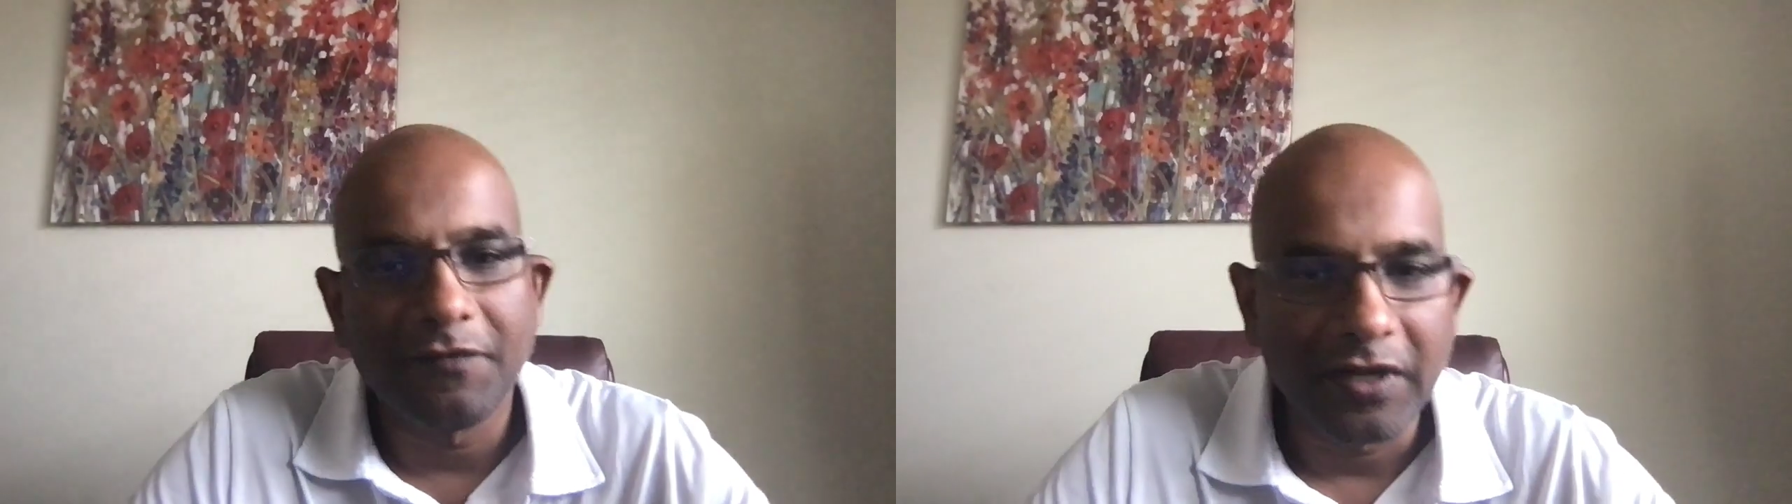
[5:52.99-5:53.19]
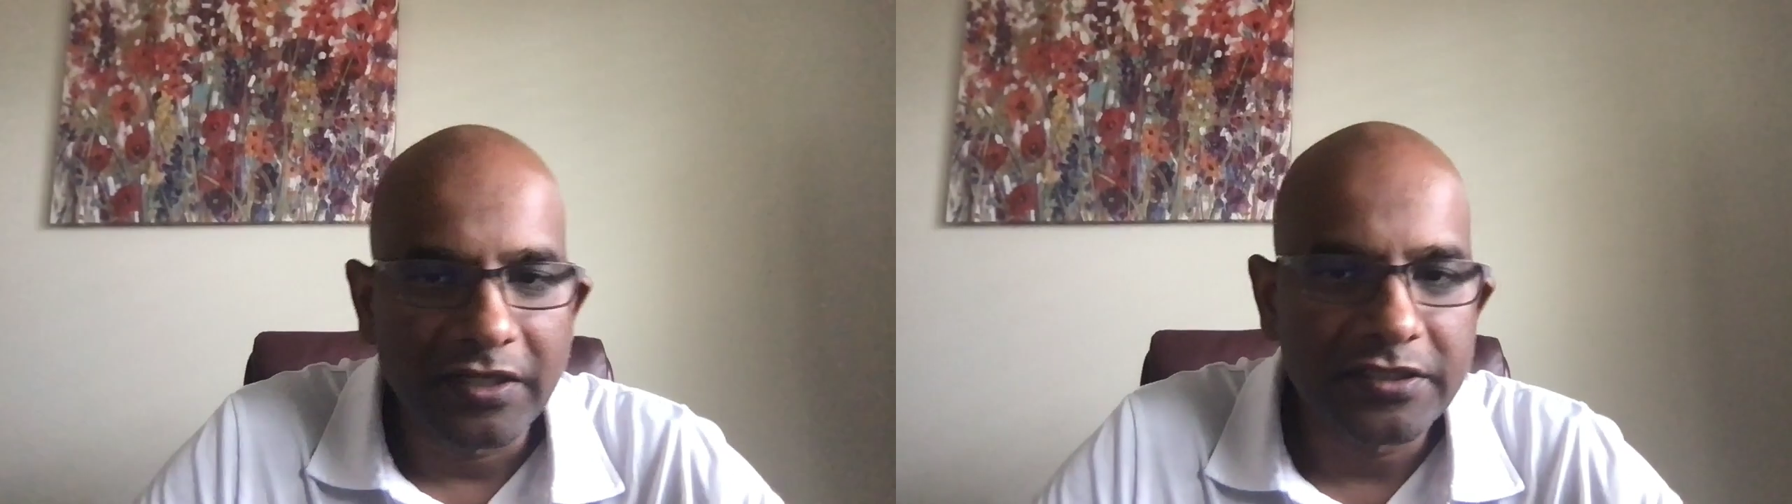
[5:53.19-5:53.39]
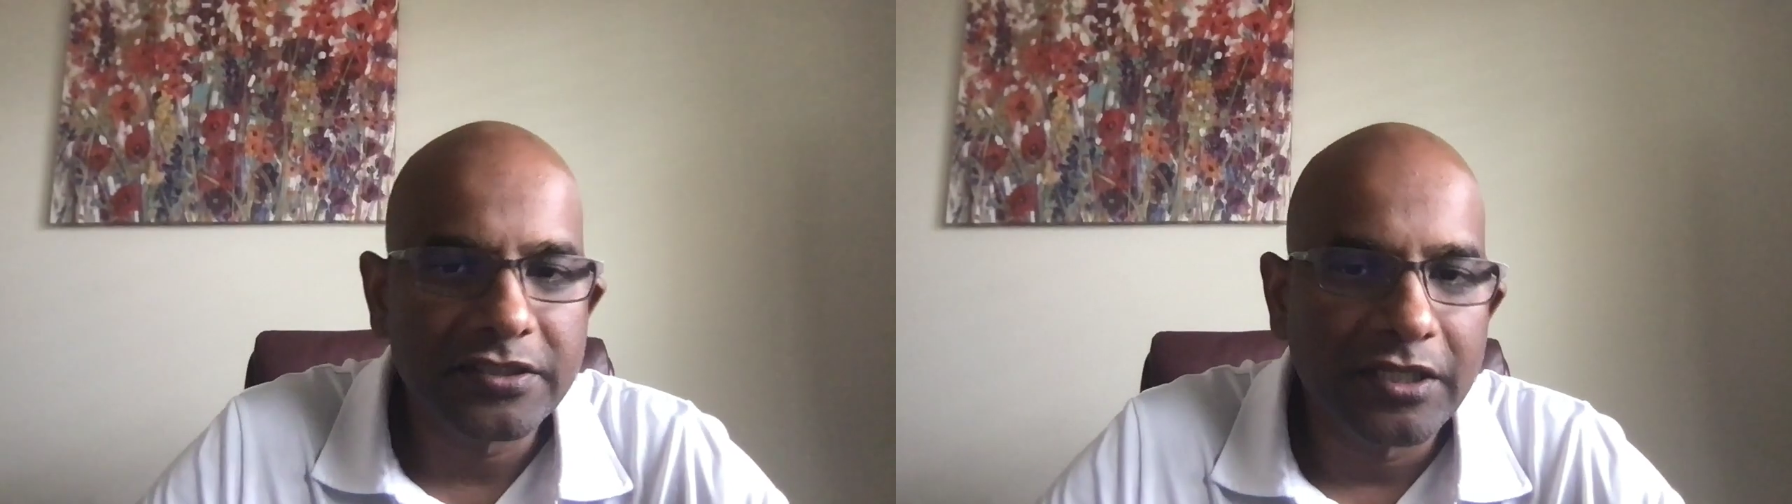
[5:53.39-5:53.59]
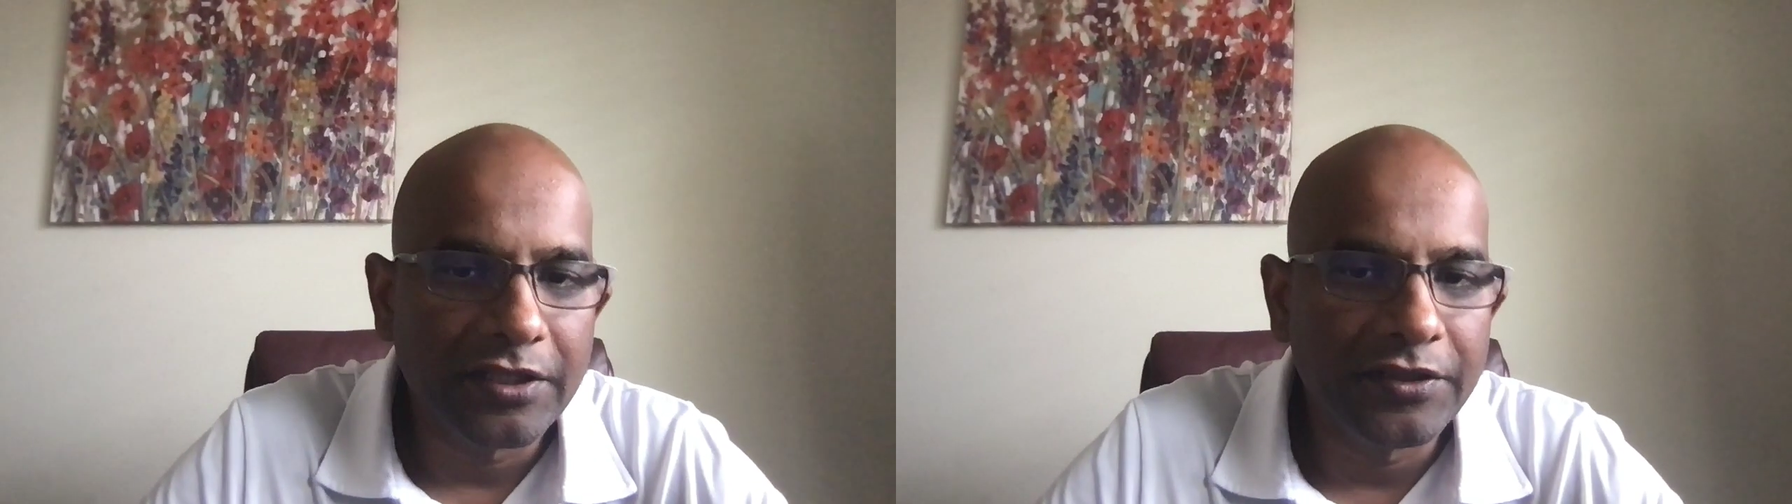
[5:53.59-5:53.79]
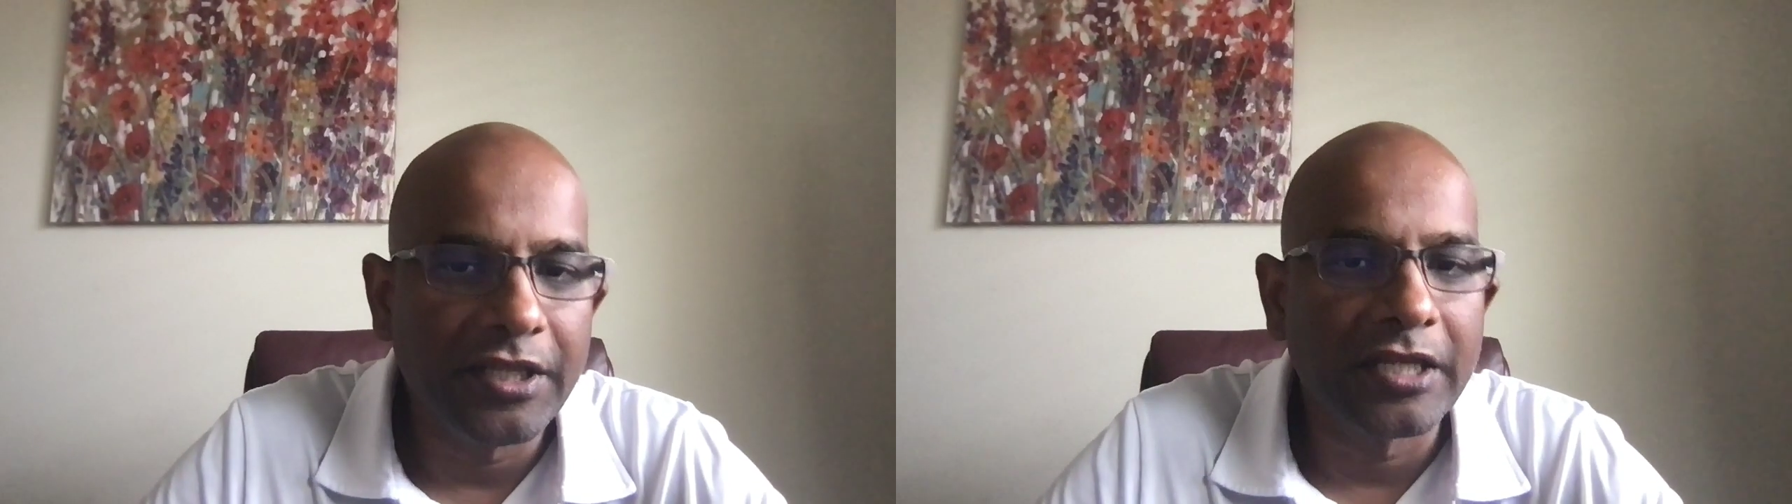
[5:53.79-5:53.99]
August,
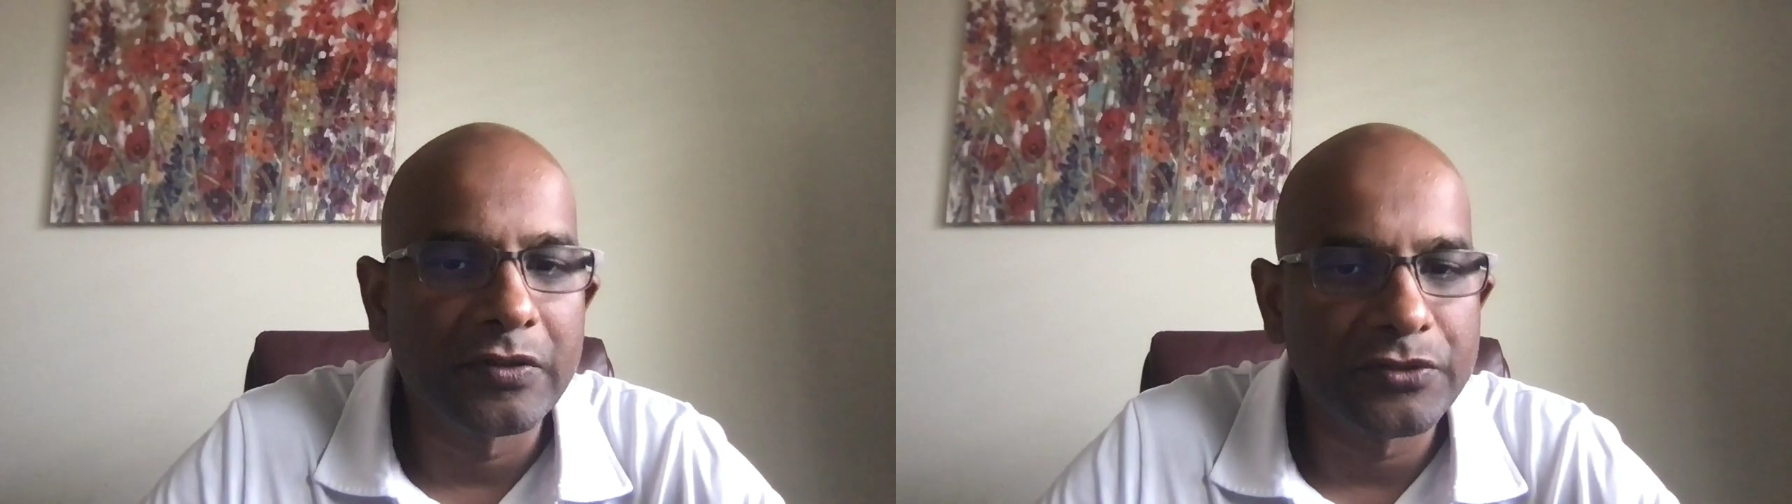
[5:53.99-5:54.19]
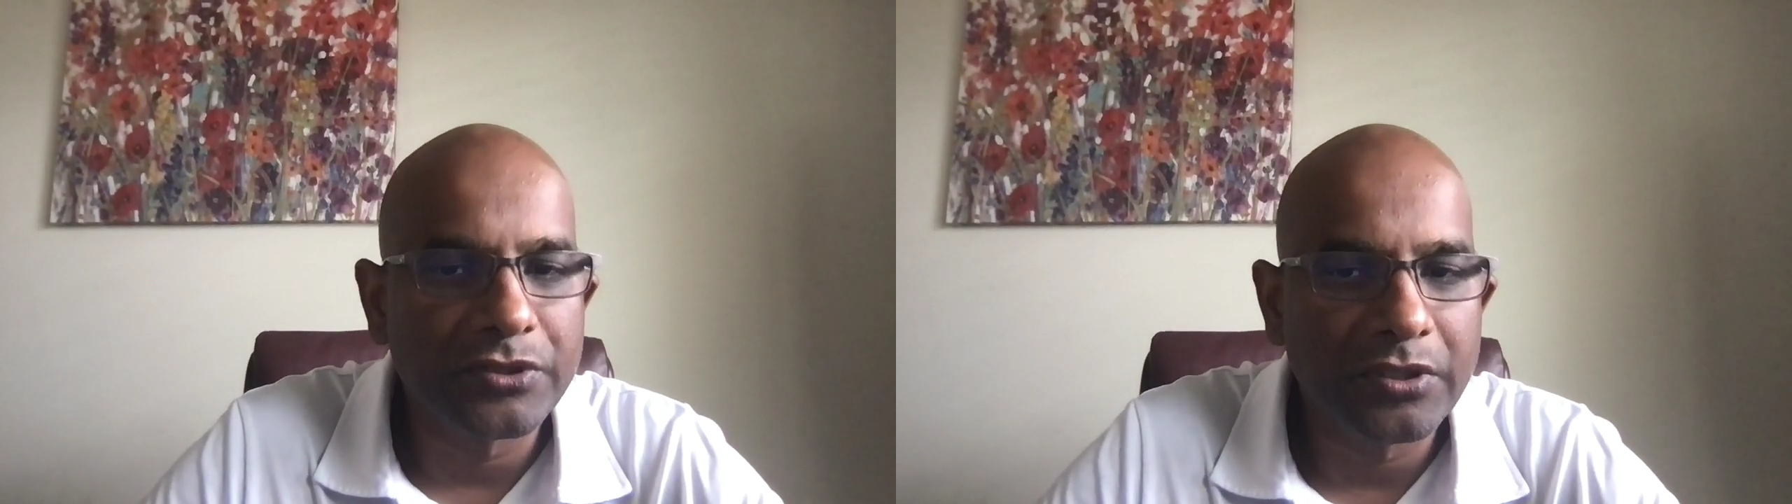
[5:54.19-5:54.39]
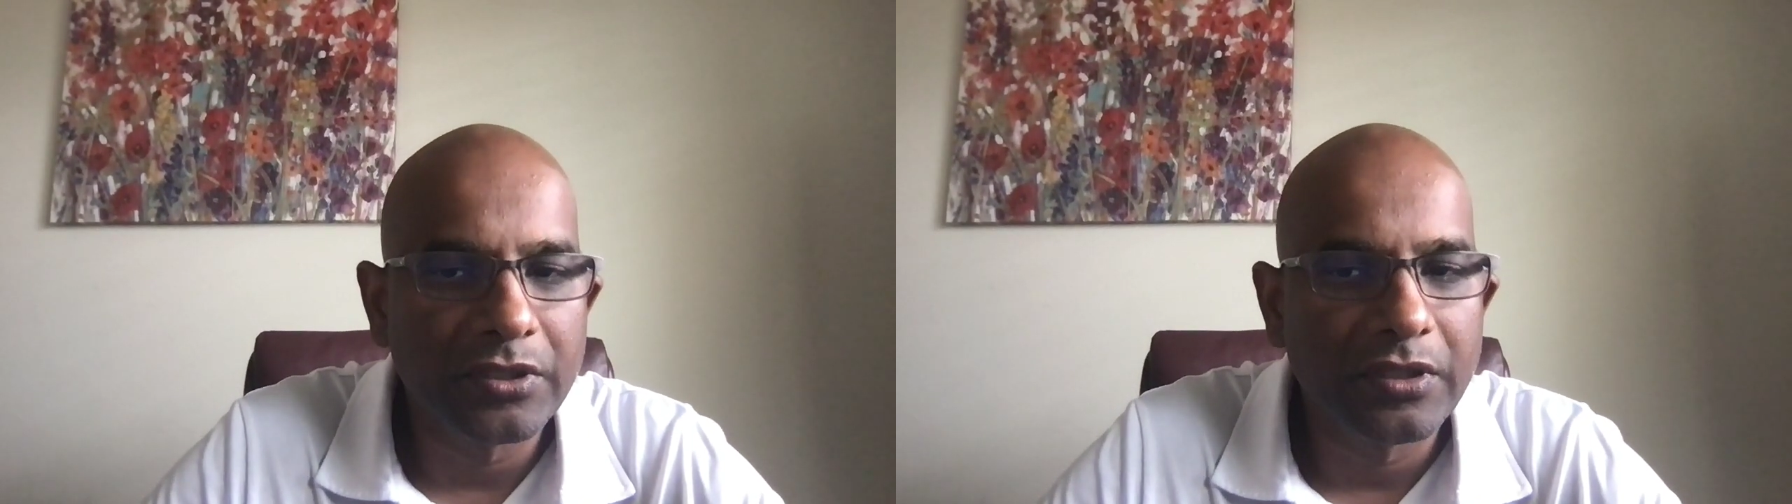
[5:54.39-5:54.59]
they announced